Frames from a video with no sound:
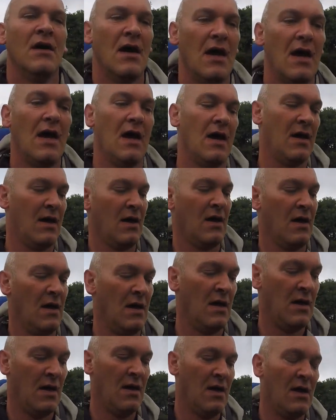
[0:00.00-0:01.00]

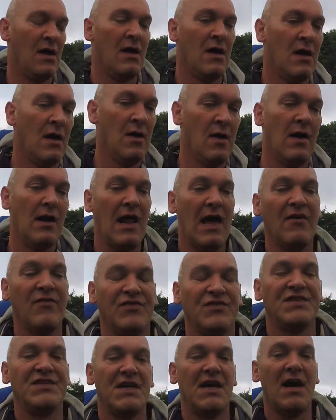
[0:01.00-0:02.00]

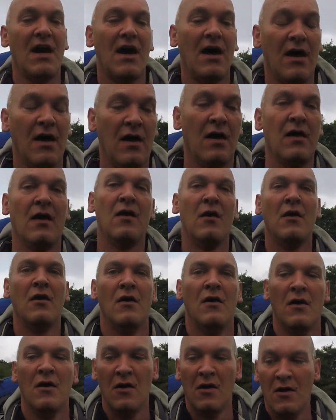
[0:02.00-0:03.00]
Left
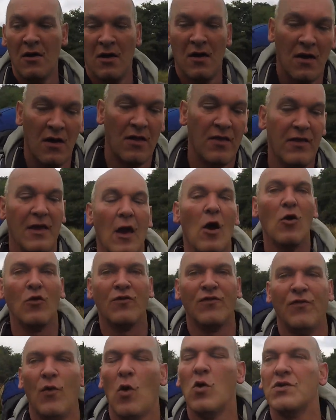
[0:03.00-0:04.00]
the old
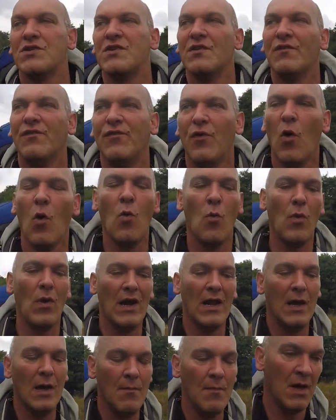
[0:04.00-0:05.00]
fort at Fort
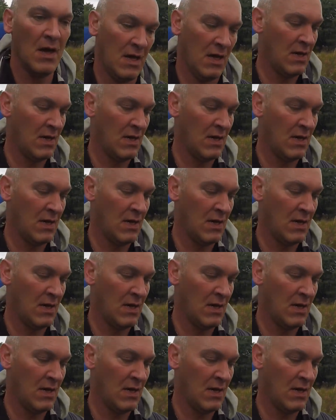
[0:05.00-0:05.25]
William,